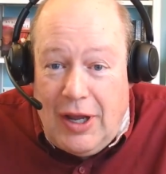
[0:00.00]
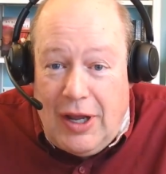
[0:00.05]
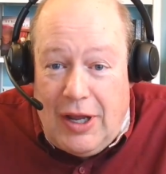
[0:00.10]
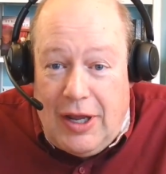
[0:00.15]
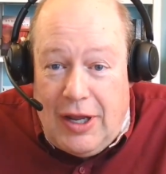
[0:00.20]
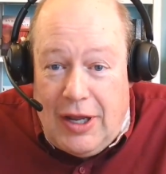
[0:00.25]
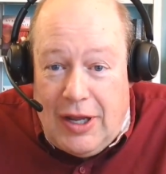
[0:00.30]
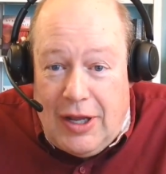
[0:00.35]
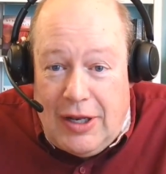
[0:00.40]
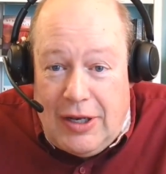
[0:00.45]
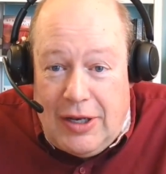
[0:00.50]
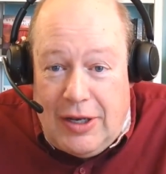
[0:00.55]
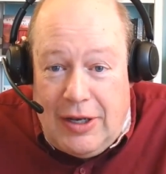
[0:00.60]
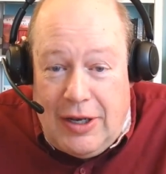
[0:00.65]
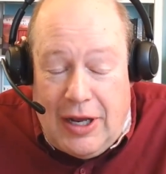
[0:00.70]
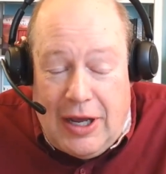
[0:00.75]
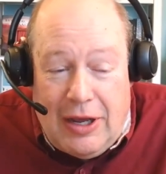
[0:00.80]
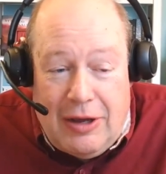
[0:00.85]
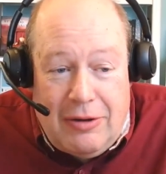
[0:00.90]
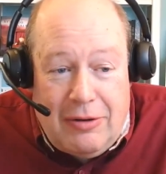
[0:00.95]
And
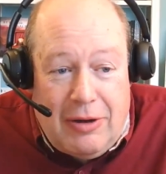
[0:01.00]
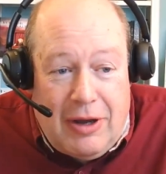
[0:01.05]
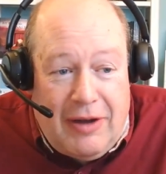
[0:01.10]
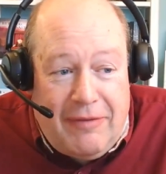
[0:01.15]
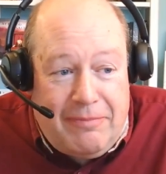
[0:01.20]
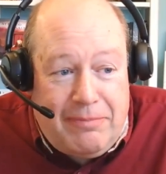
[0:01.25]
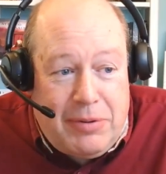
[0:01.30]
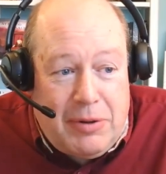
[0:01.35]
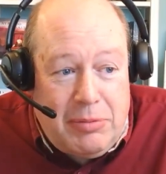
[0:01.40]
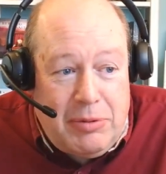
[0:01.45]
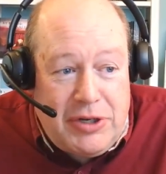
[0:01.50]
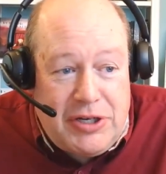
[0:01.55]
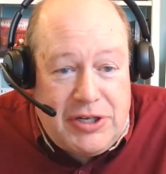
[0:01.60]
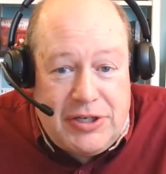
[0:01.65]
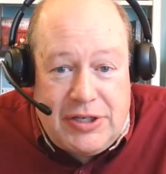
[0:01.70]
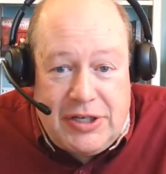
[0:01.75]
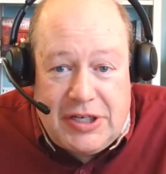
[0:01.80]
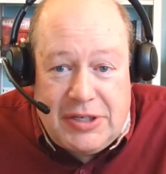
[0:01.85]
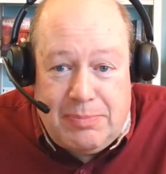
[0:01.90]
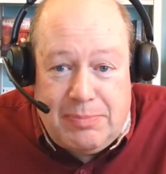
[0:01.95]
now I've
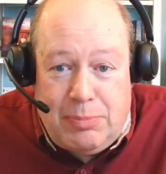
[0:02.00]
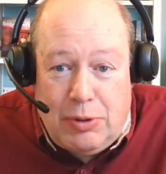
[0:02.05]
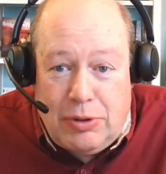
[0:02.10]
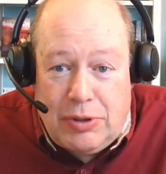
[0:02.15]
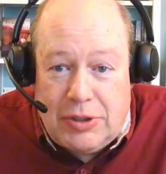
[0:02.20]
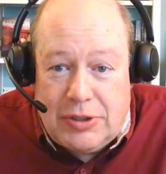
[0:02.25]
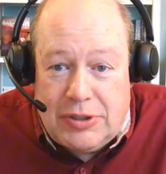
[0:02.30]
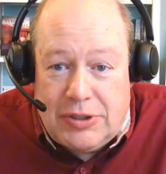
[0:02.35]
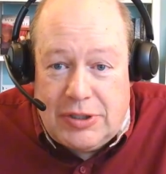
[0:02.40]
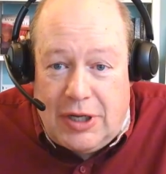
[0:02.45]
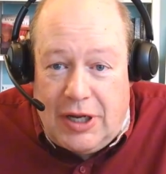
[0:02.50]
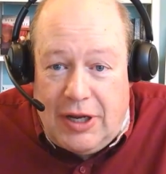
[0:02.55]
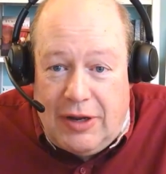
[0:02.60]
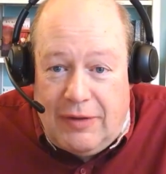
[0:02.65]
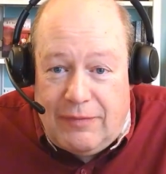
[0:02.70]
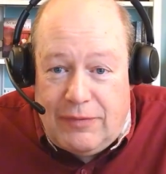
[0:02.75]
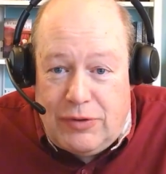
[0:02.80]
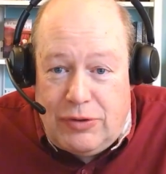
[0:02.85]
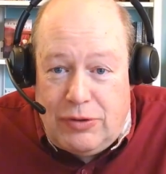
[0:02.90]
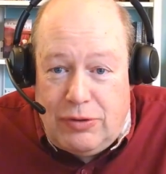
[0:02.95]
published 6 books. I
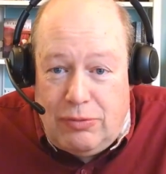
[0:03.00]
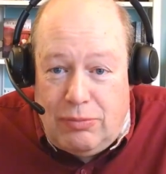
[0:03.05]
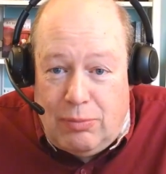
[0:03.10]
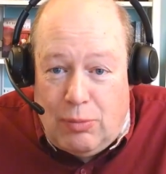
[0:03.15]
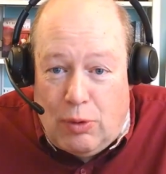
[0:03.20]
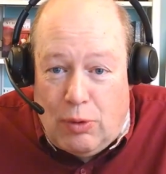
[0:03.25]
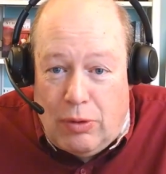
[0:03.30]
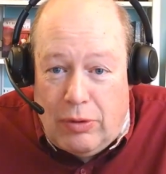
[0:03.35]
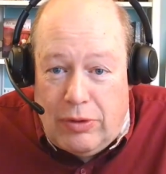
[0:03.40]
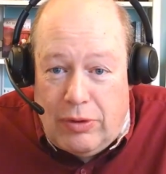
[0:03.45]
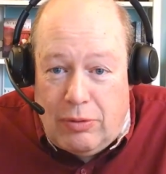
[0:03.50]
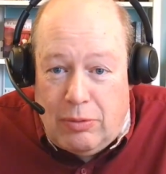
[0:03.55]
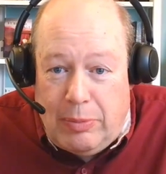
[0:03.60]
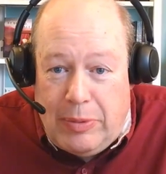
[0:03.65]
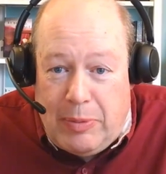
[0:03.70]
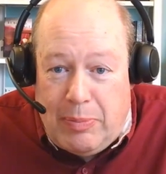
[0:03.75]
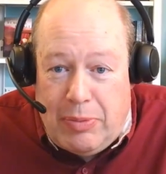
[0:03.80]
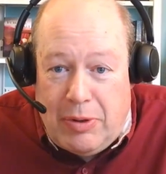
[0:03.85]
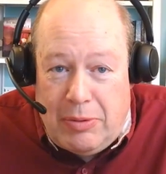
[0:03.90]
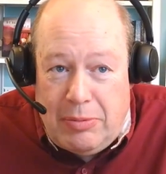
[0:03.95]
have 2 more that will
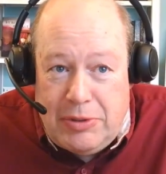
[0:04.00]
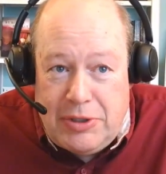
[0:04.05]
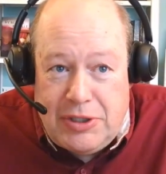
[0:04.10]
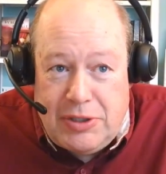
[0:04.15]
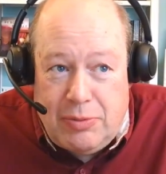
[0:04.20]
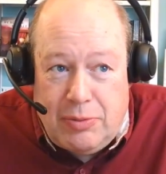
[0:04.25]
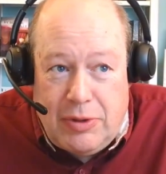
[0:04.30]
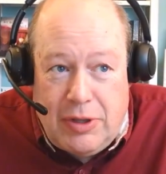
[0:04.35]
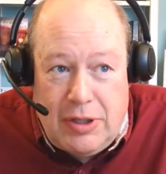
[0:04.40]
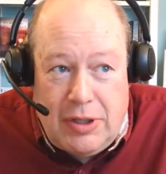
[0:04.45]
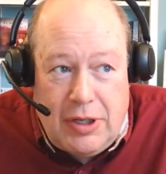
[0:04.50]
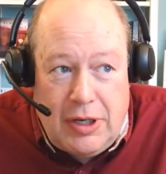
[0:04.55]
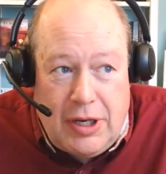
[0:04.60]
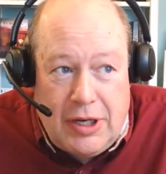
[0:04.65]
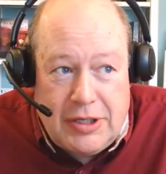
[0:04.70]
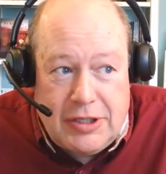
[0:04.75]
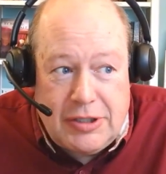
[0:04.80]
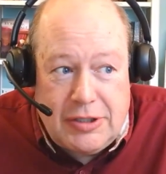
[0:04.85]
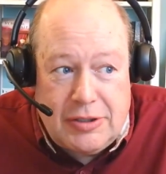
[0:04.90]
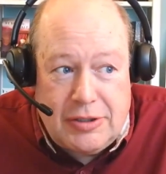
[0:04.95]
be published within the
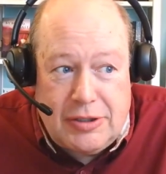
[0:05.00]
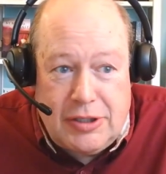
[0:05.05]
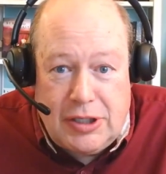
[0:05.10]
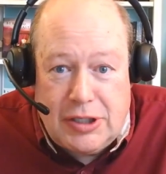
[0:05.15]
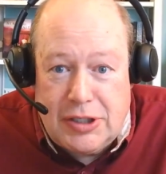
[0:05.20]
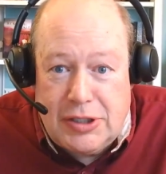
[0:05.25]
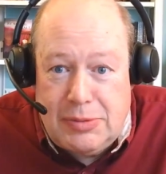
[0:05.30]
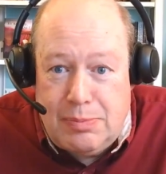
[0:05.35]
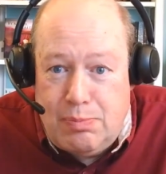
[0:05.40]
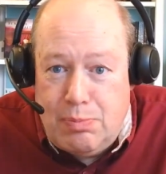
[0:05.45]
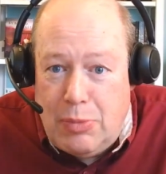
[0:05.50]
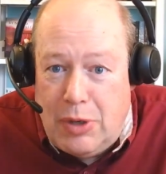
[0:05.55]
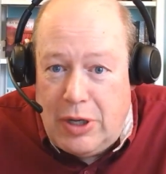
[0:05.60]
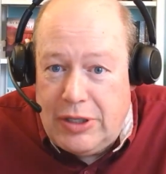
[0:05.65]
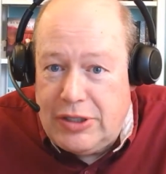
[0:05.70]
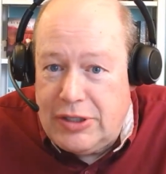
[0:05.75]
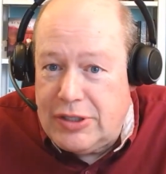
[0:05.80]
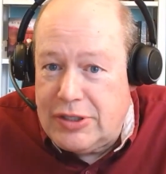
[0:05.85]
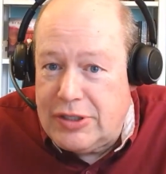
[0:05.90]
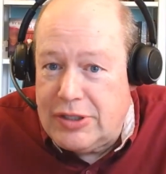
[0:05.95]
next 6
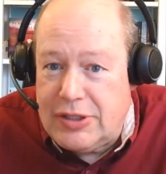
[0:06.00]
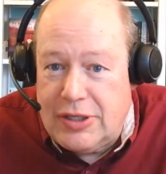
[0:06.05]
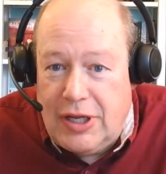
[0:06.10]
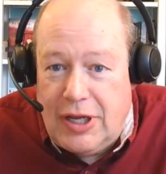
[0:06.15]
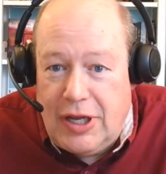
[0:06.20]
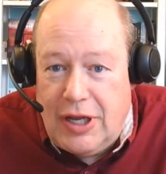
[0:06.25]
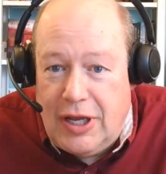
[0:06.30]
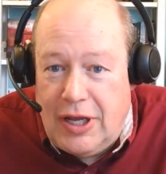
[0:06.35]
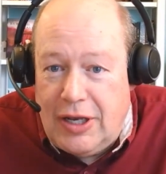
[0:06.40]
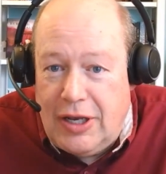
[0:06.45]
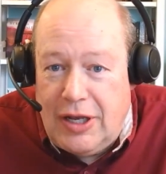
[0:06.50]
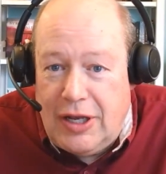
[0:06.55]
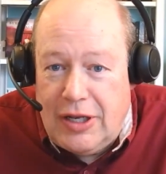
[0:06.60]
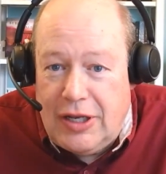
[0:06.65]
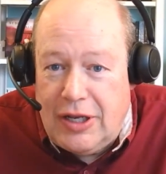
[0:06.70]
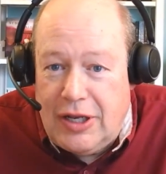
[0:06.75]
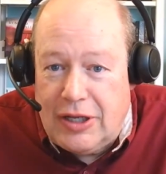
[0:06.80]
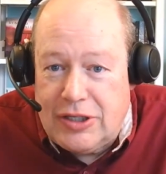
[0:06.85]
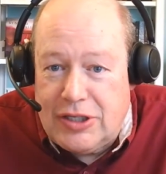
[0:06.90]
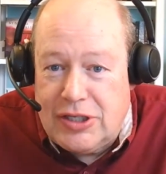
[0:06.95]
months, and it
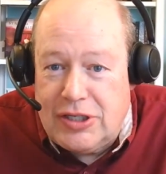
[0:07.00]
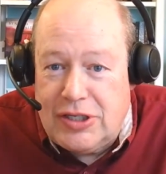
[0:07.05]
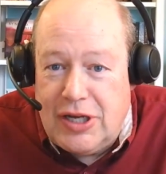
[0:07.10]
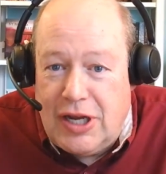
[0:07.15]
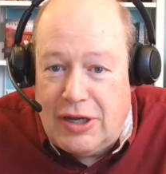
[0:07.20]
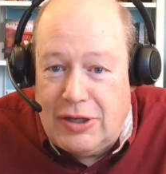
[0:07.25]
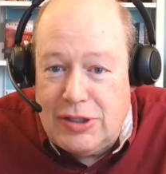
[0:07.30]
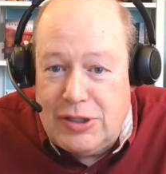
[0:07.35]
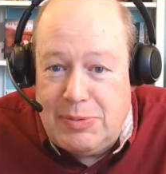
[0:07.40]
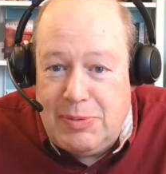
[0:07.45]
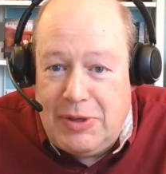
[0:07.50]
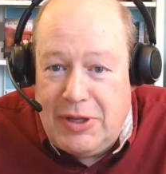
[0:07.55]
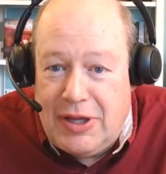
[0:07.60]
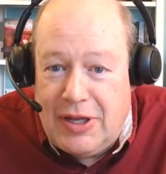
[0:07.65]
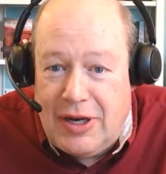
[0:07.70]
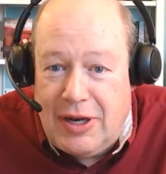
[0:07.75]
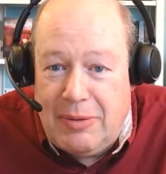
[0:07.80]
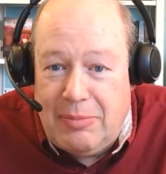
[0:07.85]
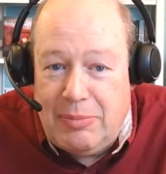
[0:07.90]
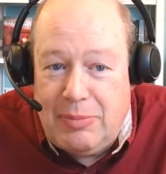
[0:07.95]
astounds me
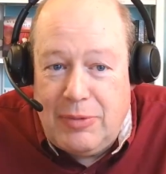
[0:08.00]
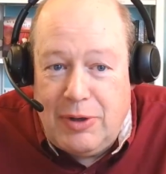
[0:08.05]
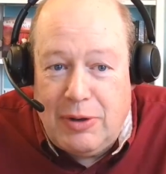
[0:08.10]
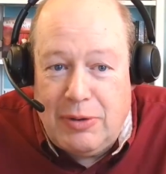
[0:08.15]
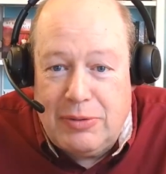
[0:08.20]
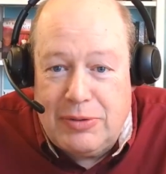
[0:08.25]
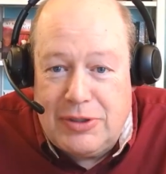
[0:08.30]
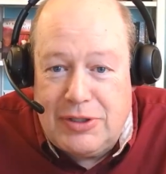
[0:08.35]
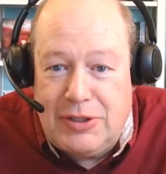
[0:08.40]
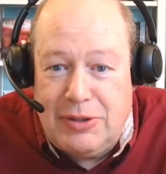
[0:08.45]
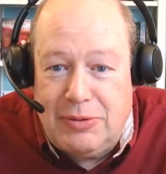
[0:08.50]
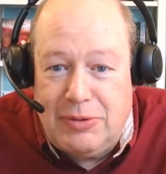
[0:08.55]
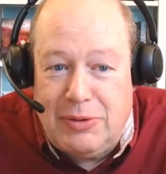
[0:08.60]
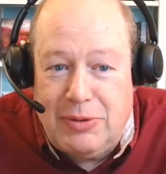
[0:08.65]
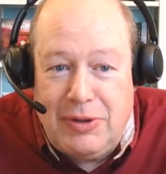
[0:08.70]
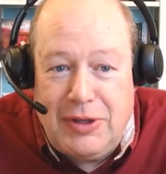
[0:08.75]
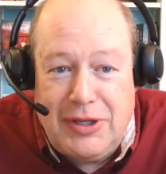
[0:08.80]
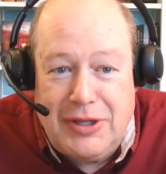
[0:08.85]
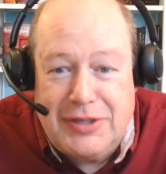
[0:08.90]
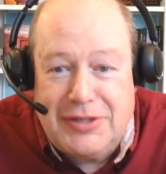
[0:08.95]
that I'm, still
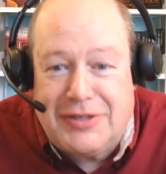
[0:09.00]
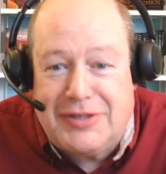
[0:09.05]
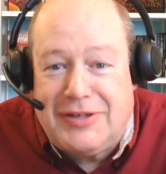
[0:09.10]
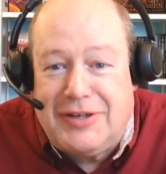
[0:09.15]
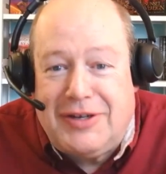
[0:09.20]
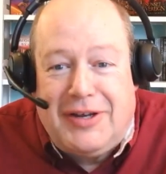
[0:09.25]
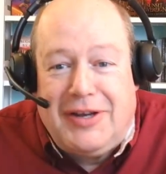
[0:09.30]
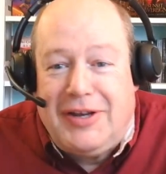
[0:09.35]
doing this.